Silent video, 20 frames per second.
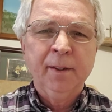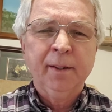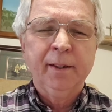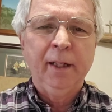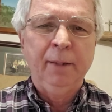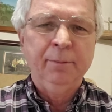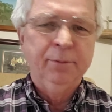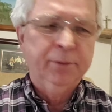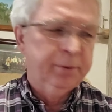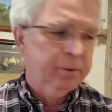
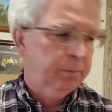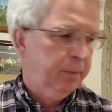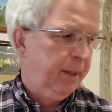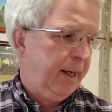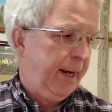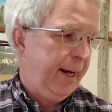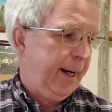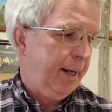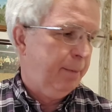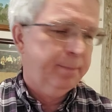comes from
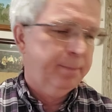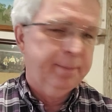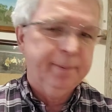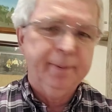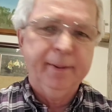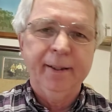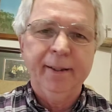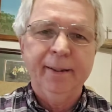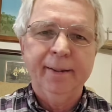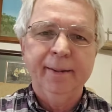an app
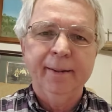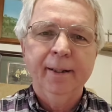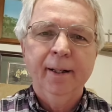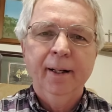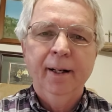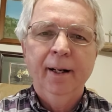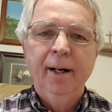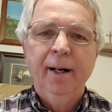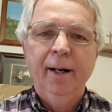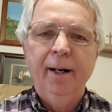and
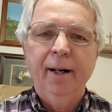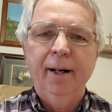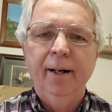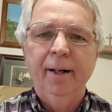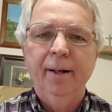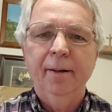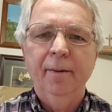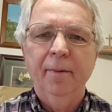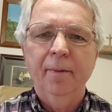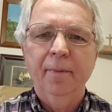
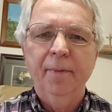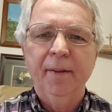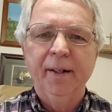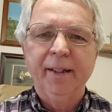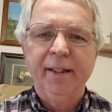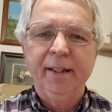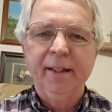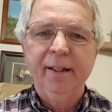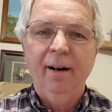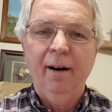
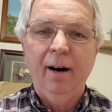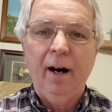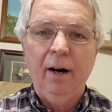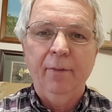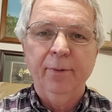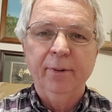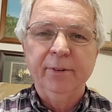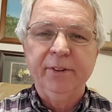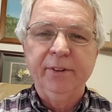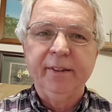that
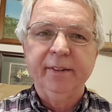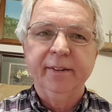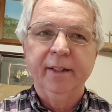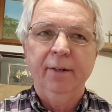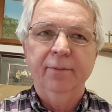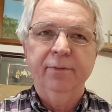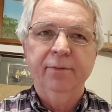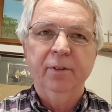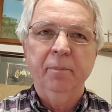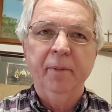offers these
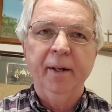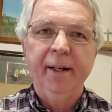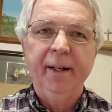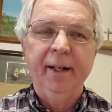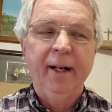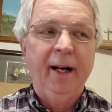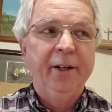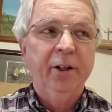up for me.